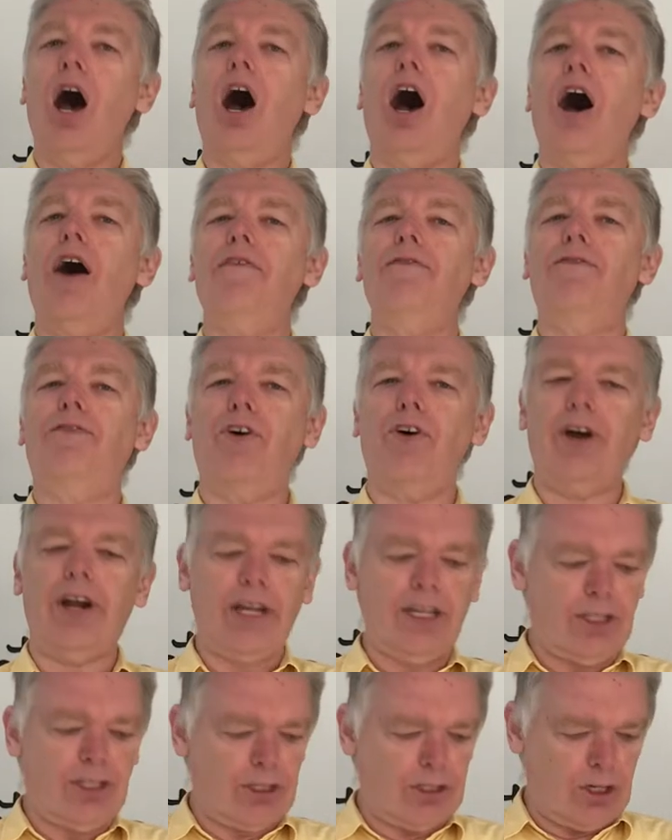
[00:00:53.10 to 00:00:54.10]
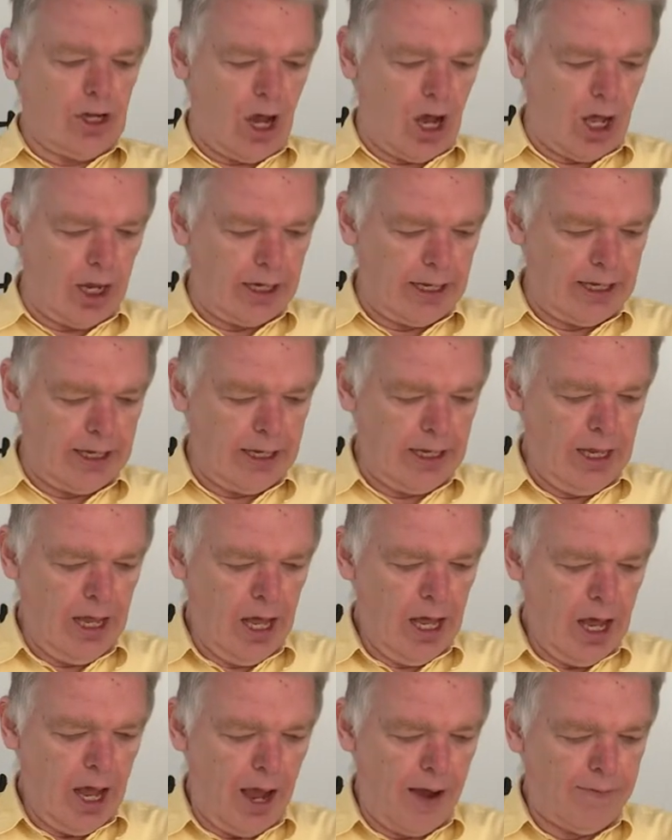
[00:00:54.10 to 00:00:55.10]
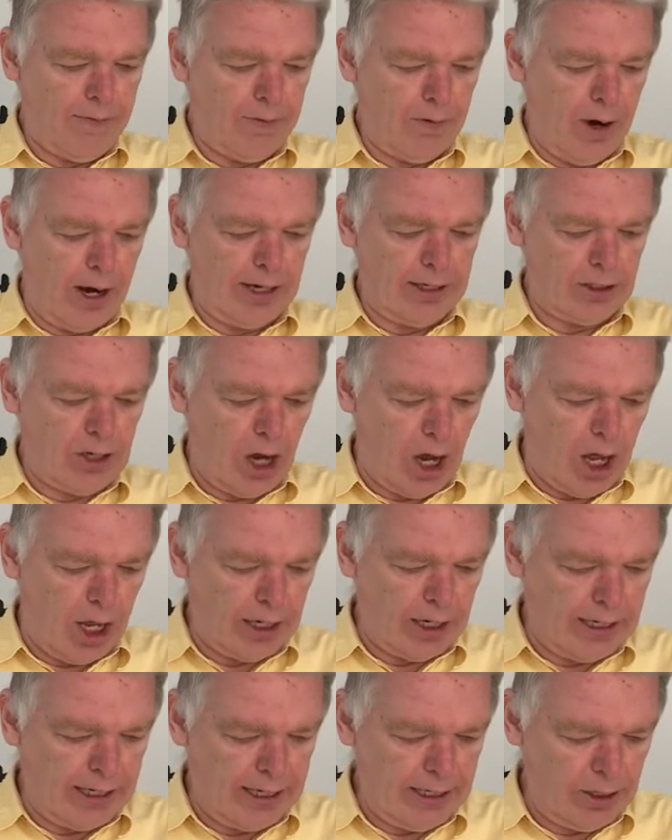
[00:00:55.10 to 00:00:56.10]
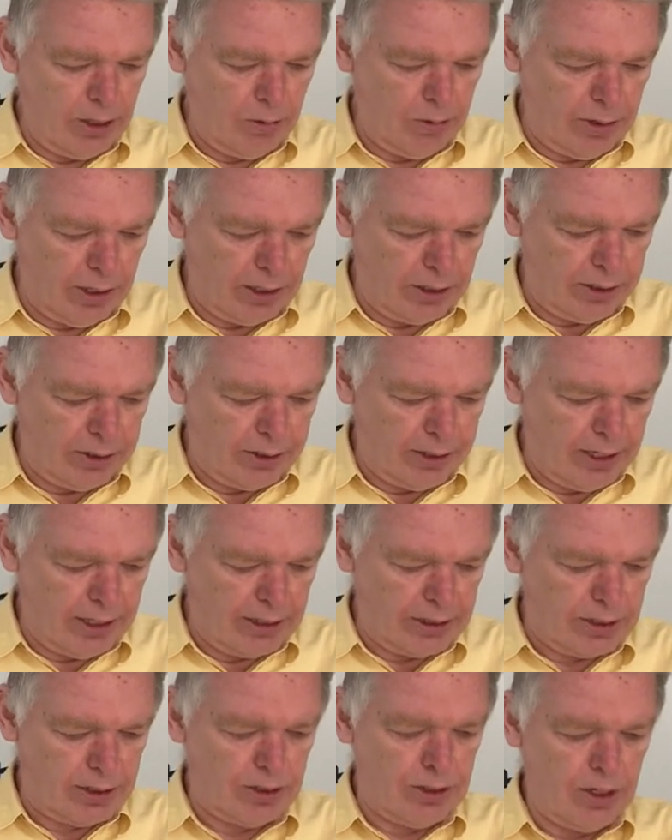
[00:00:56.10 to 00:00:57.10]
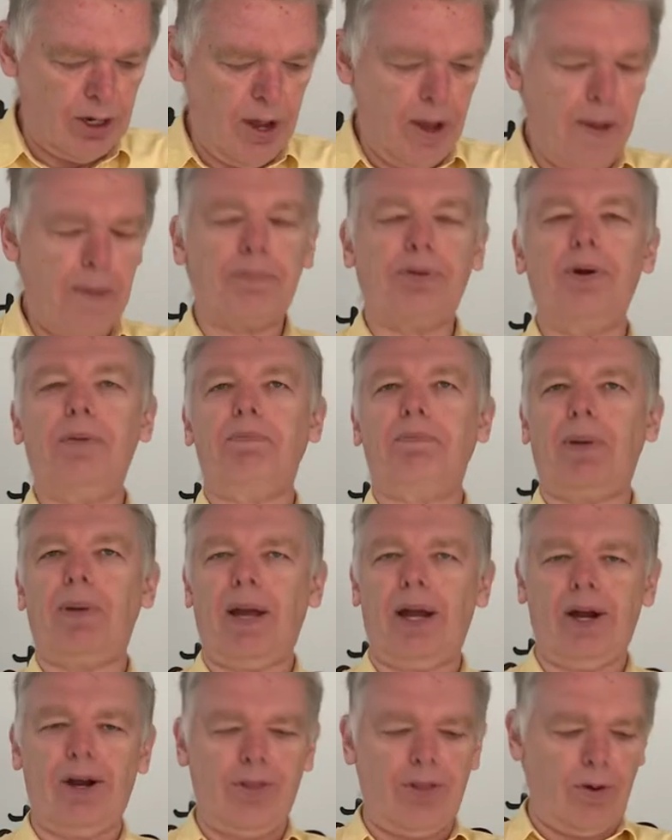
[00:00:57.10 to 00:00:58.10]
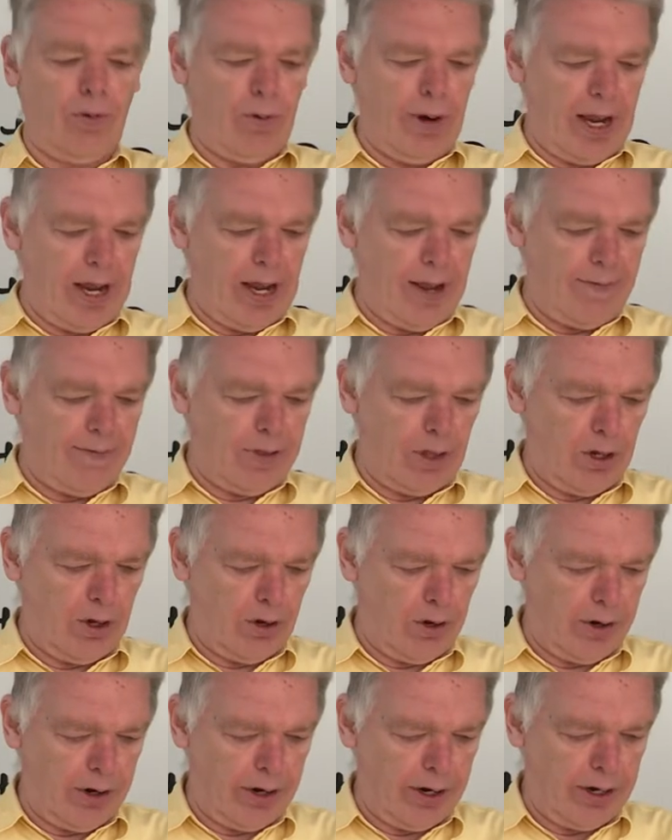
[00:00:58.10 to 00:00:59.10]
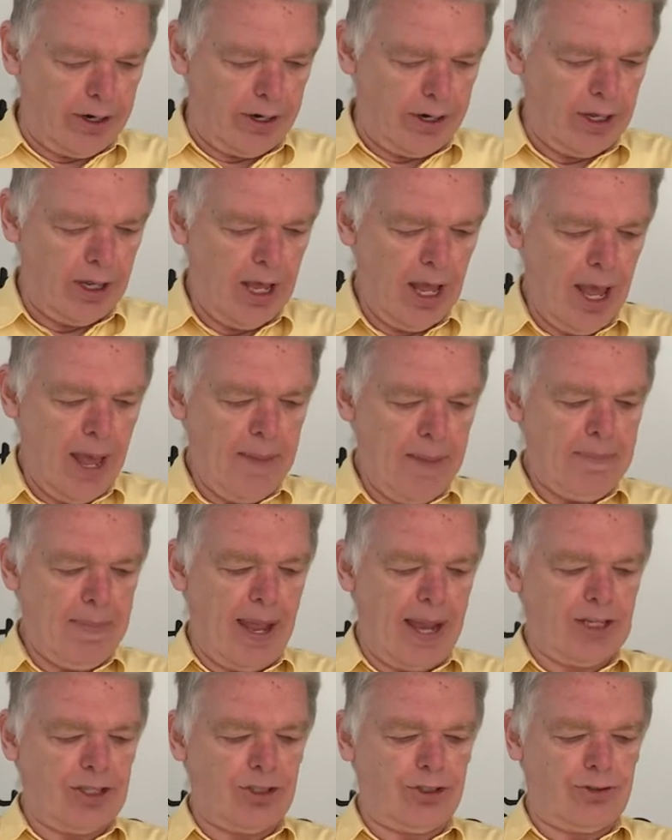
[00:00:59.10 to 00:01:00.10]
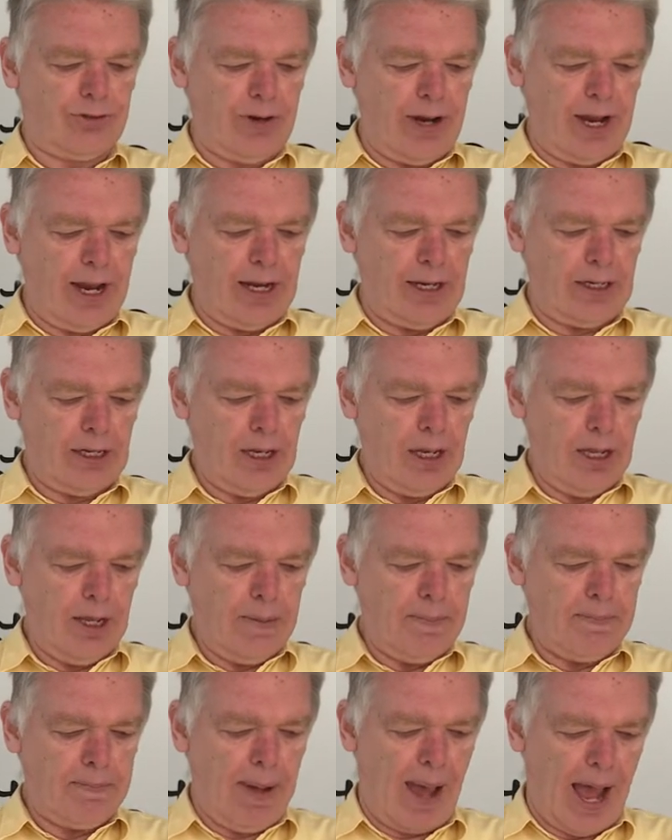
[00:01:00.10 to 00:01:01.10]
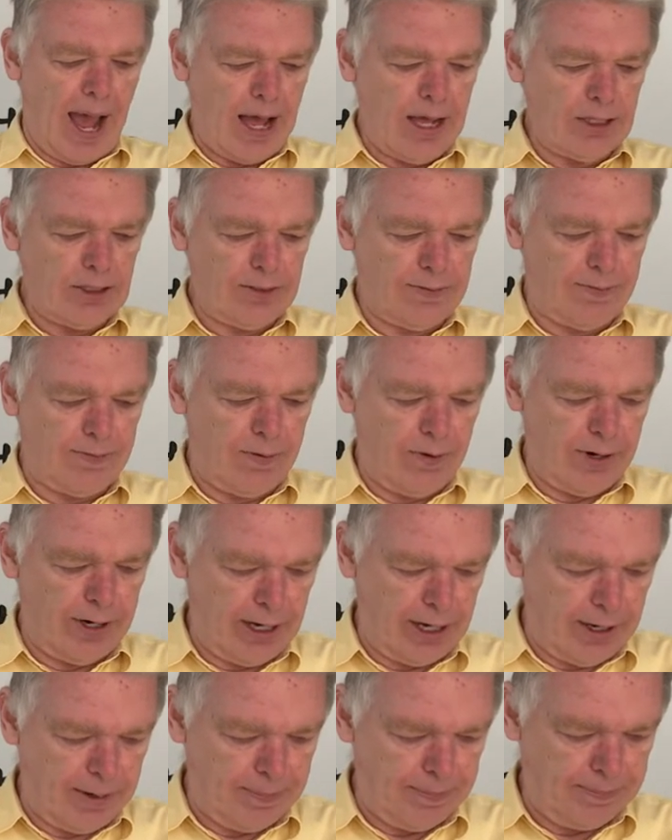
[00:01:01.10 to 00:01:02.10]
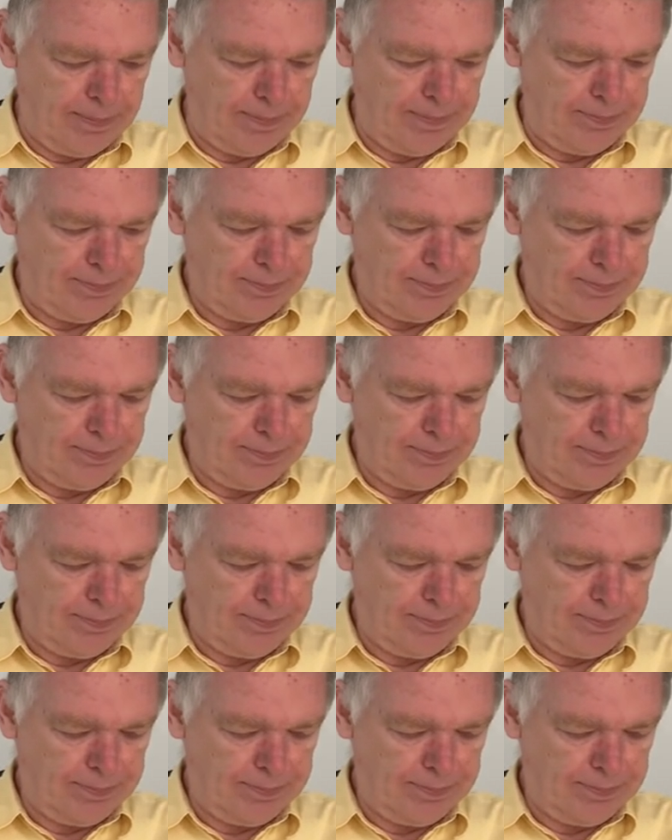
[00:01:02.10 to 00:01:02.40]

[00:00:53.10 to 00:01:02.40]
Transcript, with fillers: a voice calling of one calling in the wilderness, Prepare the way of the Lord, make straight paths for him.